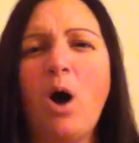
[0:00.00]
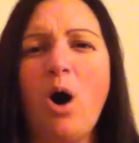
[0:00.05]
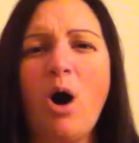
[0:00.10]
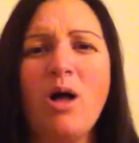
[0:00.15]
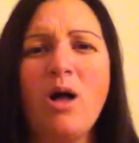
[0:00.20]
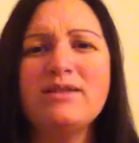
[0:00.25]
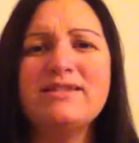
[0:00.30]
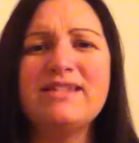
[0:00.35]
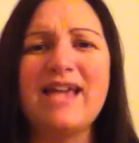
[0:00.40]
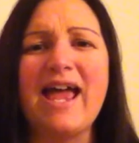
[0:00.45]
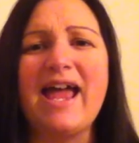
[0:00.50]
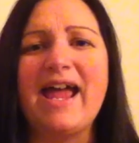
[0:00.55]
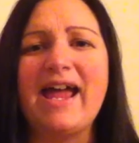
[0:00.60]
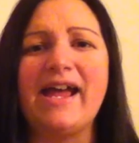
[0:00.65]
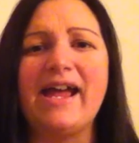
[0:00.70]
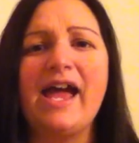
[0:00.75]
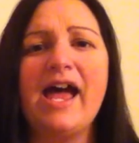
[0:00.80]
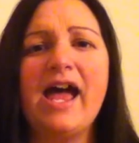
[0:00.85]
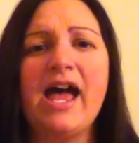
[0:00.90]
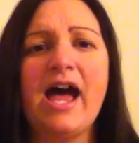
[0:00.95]
all
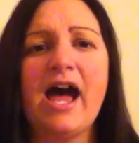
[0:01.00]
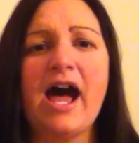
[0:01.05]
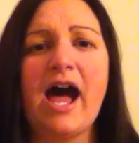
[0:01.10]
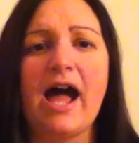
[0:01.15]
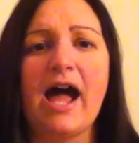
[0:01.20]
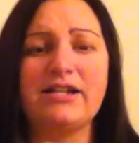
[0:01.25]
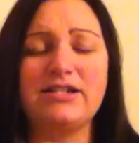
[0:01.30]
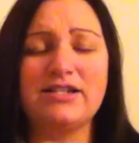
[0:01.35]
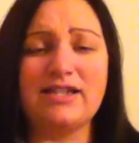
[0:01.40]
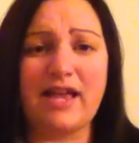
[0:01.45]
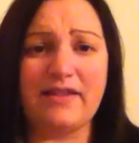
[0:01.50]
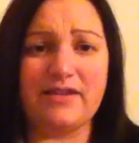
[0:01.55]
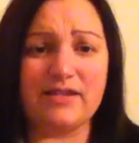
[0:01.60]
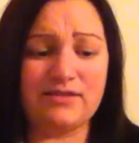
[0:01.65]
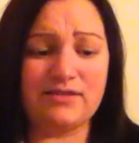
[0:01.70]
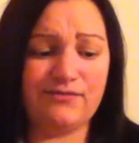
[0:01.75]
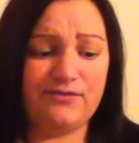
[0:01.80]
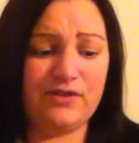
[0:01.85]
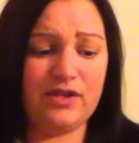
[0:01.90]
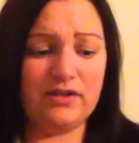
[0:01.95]
day I just had
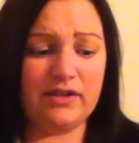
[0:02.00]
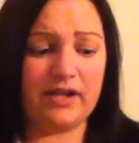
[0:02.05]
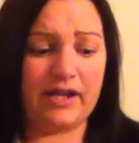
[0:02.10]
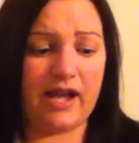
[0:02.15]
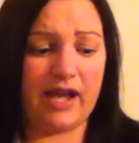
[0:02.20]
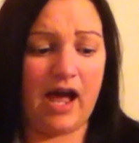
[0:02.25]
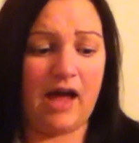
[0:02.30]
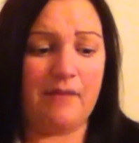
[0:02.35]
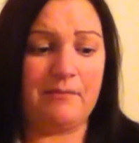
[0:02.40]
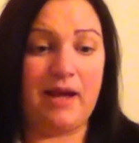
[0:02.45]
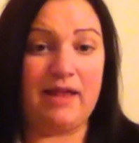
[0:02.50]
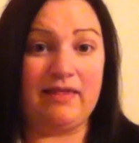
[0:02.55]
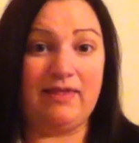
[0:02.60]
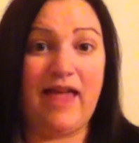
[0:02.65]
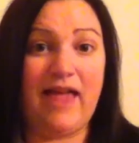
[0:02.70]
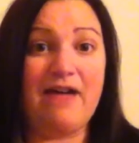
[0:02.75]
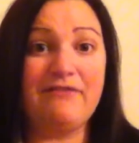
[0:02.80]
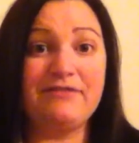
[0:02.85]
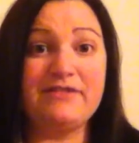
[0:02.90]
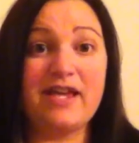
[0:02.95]
this feeling on my
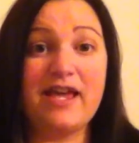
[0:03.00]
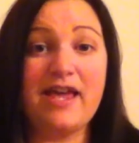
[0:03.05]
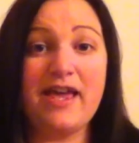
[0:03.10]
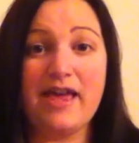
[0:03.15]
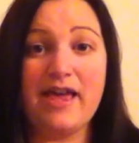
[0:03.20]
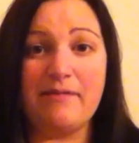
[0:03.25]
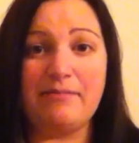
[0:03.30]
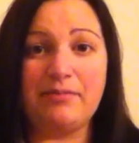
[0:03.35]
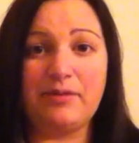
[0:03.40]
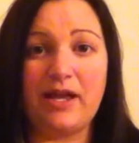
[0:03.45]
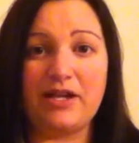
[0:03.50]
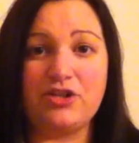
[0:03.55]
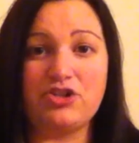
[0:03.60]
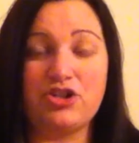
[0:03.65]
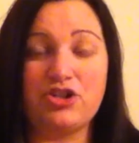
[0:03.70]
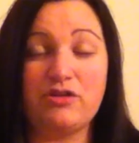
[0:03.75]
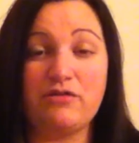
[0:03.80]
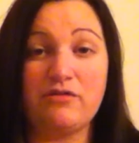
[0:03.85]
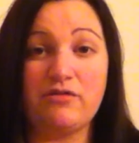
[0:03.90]
left hip, like